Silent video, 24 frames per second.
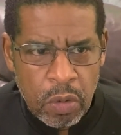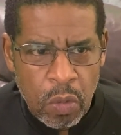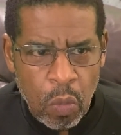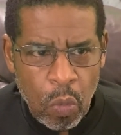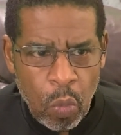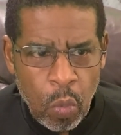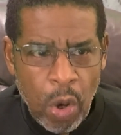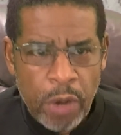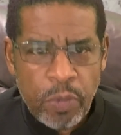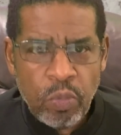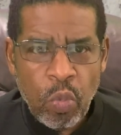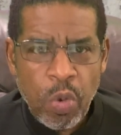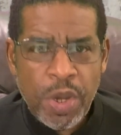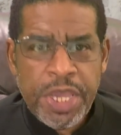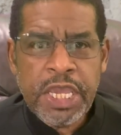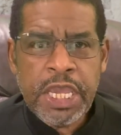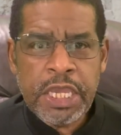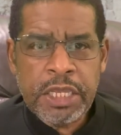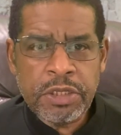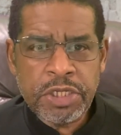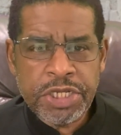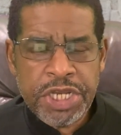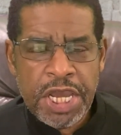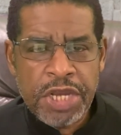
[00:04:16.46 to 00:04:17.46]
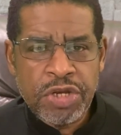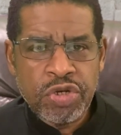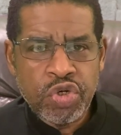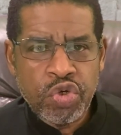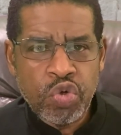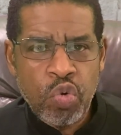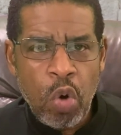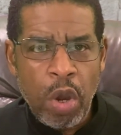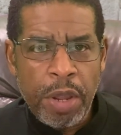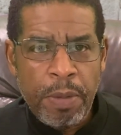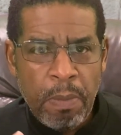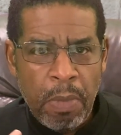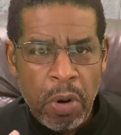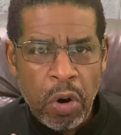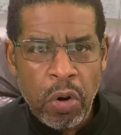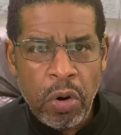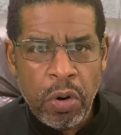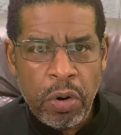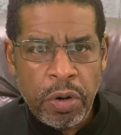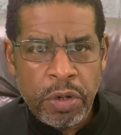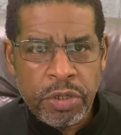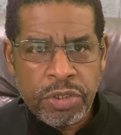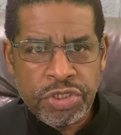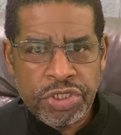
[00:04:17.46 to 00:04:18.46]
What we tend to
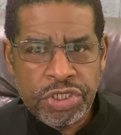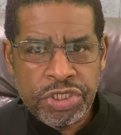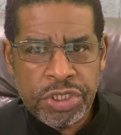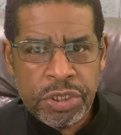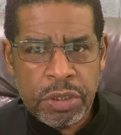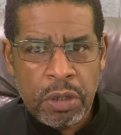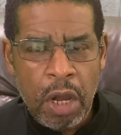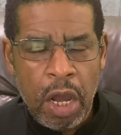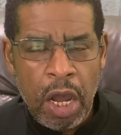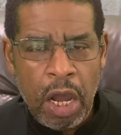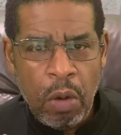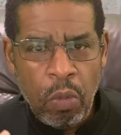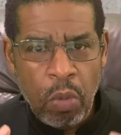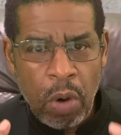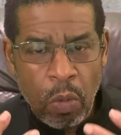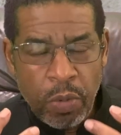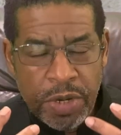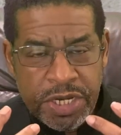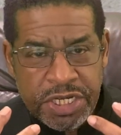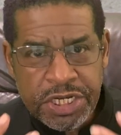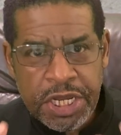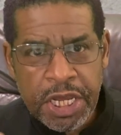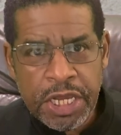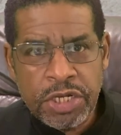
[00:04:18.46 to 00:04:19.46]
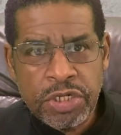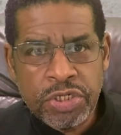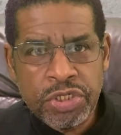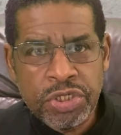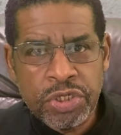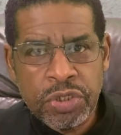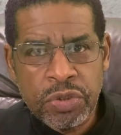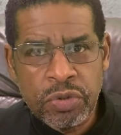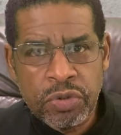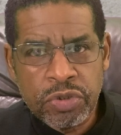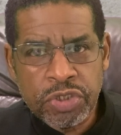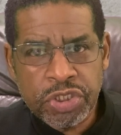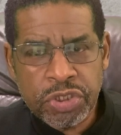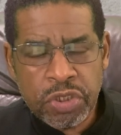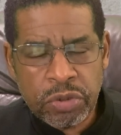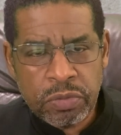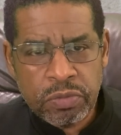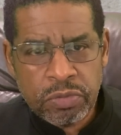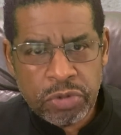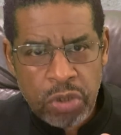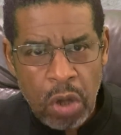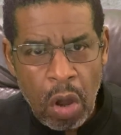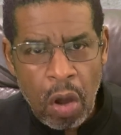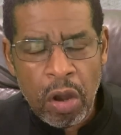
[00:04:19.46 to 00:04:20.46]
what we tend to
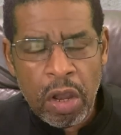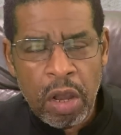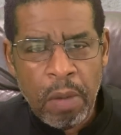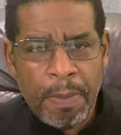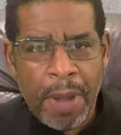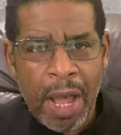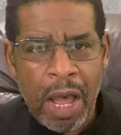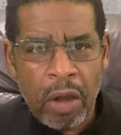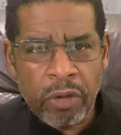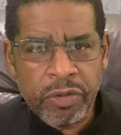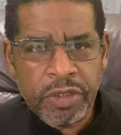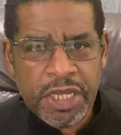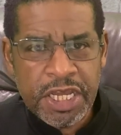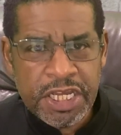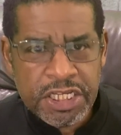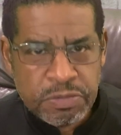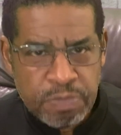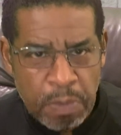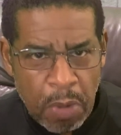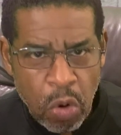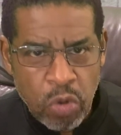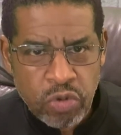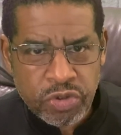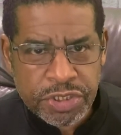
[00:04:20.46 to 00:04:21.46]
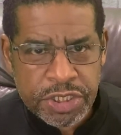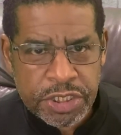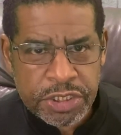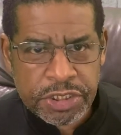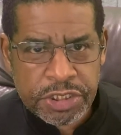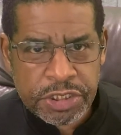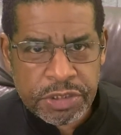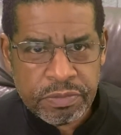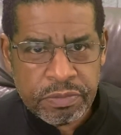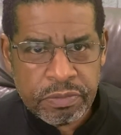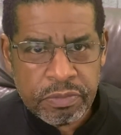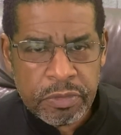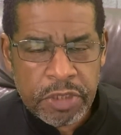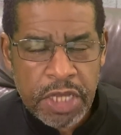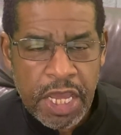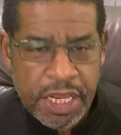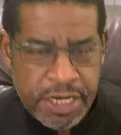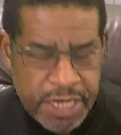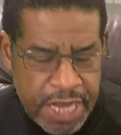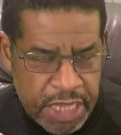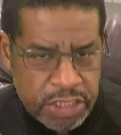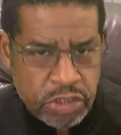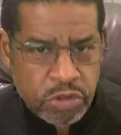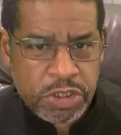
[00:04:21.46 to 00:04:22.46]
talk about is Moses, and
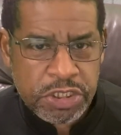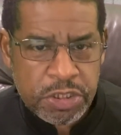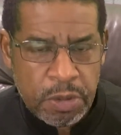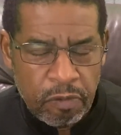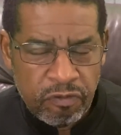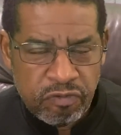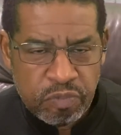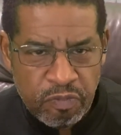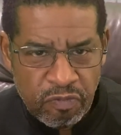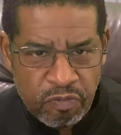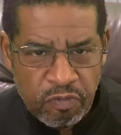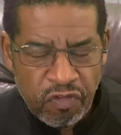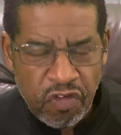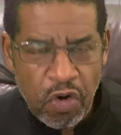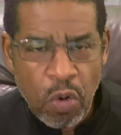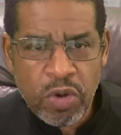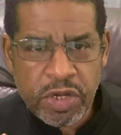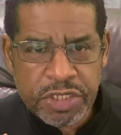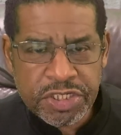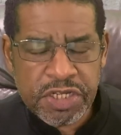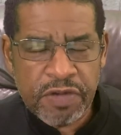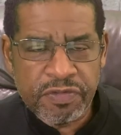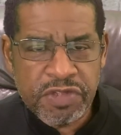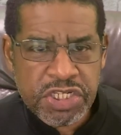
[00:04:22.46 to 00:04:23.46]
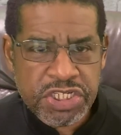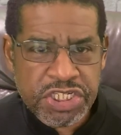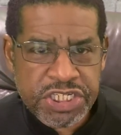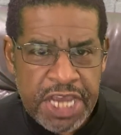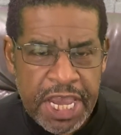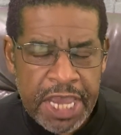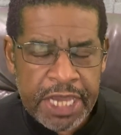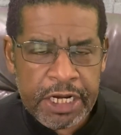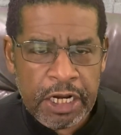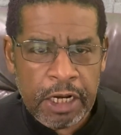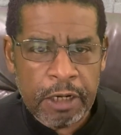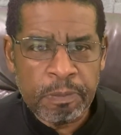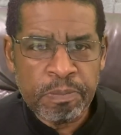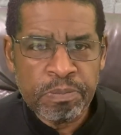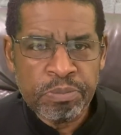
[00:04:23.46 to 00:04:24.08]
that's the focus of the channel.